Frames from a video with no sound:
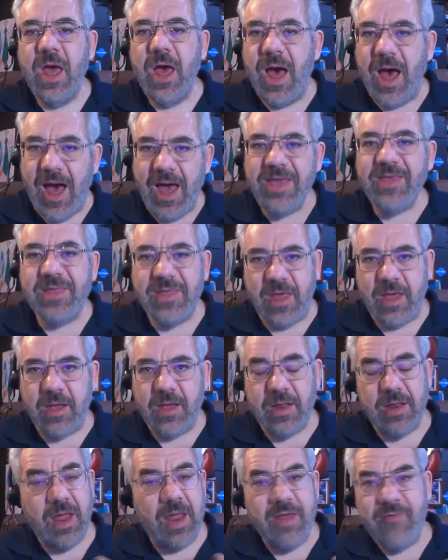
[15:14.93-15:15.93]
I think,
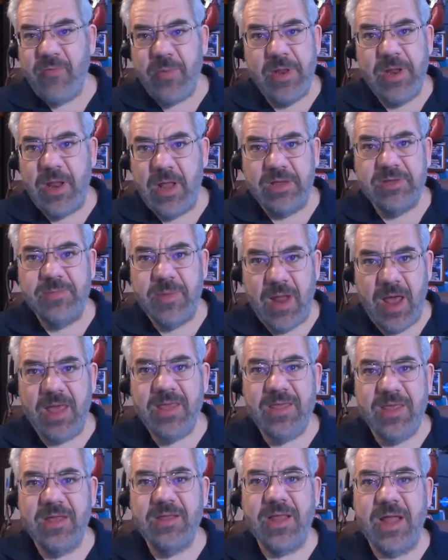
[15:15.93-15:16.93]
and not everybody does, but I
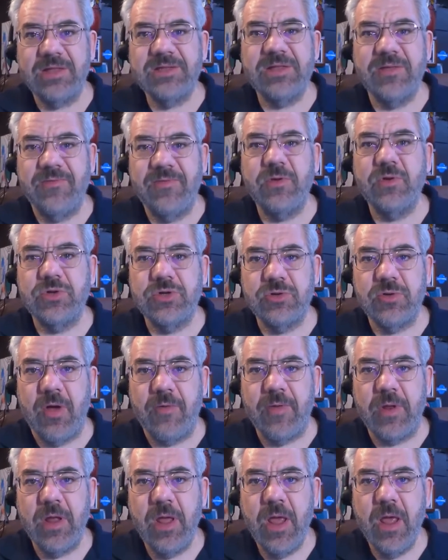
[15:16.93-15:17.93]
think that's the future of
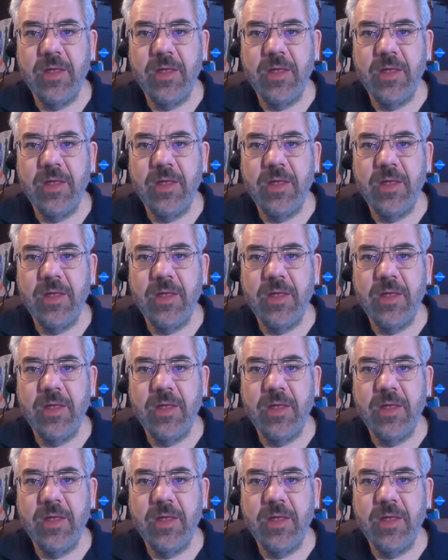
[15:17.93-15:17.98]
it,